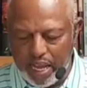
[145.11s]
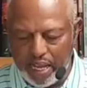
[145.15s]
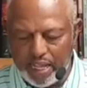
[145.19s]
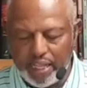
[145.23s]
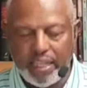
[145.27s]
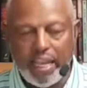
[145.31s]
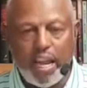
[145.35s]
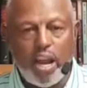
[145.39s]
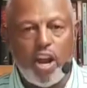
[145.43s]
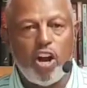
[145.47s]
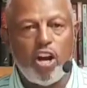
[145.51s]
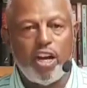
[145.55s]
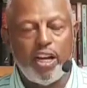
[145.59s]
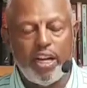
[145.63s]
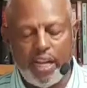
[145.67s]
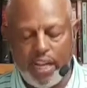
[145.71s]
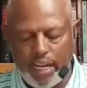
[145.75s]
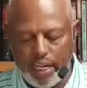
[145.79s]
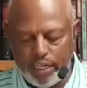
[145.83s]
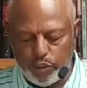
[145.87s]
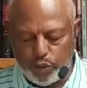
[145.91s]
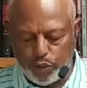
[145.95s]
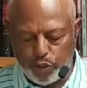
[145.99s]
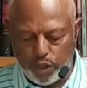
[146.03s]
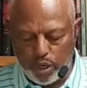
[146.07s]
They are an
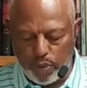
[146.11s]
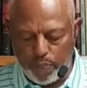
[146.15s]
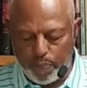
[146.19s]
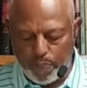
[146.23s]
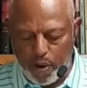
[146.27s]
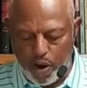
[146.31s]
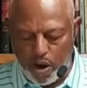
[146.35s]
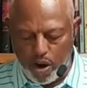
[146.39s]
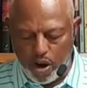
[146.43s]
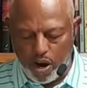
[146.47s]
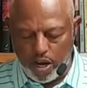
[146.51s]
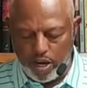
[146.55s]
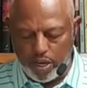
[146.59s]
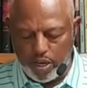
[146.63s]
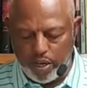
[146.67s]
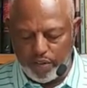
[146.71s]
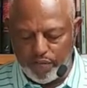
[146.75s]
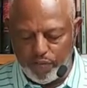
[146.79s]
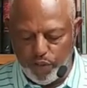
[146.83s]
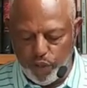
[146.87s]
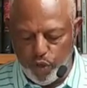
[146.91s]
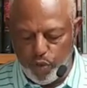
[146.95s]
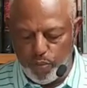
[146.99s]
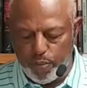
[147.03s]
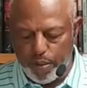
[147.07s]
intricate part of
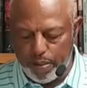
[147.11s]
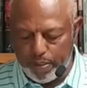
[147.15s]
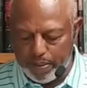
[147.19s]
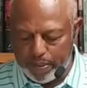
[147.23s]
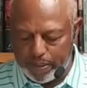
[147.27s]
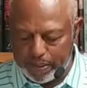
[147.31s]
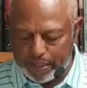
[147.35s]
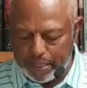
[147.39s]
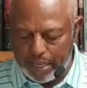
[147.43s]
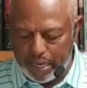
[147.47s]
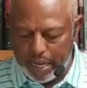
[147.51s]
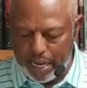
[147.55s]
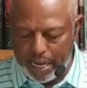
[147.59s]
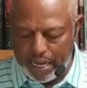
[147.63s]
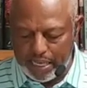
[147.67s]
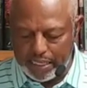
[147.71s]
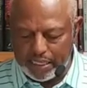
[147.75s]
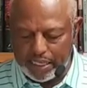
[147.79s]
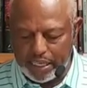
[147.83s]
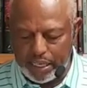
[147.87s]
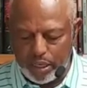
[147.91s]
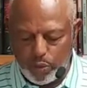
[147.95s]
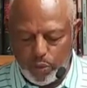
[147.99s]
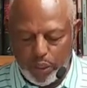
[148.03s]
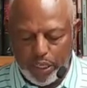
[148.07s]
new members class,
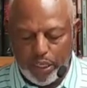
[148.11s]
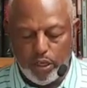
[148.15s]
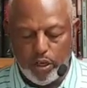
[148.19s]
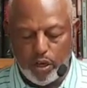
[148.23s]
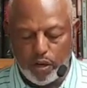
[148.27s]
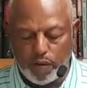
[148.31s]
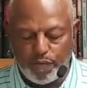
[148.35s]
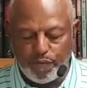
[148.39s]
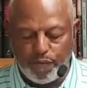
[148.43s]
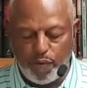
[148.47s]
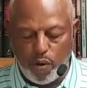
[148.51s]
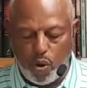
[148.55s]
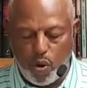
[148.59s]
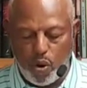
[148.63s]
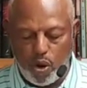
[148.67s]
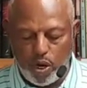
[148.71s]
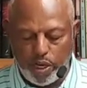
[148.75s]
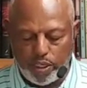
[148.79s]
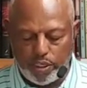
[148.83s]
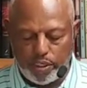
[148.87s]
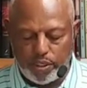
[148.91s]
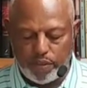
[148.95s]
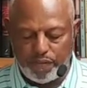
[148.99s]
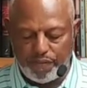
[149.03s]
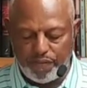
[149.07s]
and we look
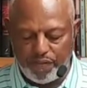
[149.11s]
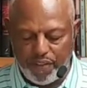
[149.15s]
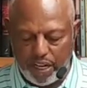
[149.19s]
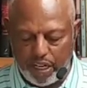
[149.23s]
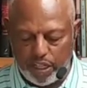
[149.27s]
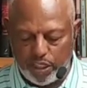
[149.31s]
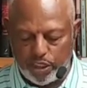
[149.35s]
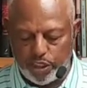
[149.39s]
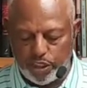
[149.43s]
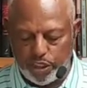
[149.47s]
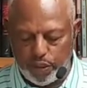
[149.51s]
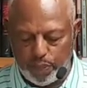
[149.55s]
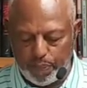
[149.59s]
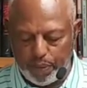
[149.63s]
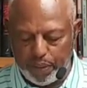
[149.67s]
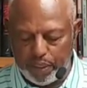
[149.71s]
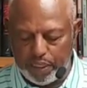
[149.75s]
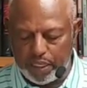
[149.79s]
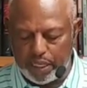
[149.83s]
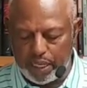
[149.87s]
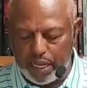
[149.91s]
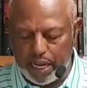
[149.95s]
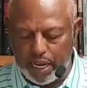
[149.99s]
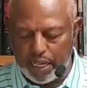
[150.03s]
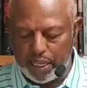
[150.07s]
forward to fellowshipping
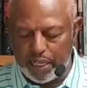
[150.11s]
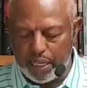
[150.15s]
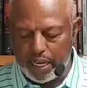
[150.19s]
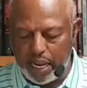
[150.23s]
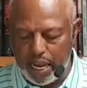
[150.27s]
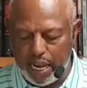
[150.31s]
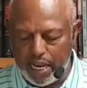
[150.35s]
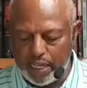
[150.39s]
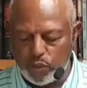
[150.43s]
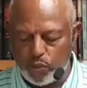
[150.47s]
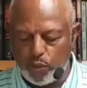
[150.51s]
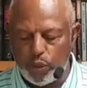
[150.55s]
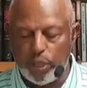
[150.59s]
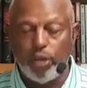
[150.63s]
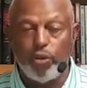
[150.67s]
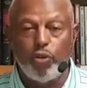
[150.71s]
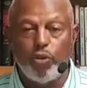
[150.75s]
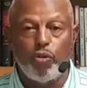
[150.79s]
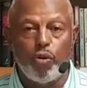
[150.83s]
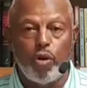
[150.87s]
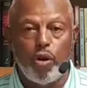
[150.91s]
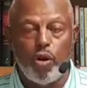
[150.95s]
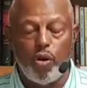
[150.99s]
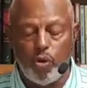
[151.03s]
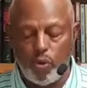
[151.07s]
together as we
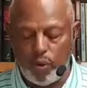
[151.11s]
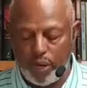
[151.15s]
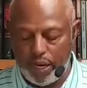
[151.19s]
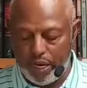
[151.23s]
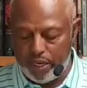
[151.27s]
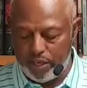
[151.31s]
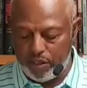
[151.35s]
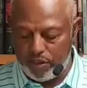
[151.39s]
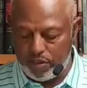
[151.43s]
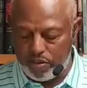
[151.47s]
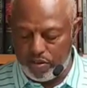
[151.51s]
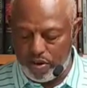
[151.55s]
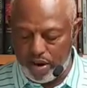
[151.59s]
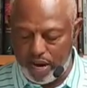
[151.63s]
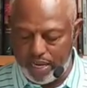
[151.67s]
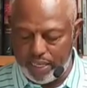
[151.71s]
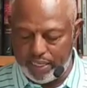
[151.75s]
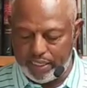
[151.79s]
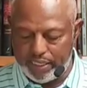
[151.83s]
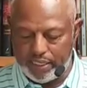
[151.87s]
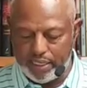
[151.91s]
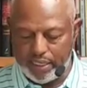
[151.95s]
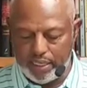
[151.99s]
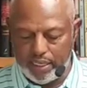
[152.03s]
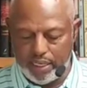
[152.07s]
grow in
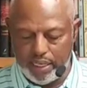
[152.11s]
Christ.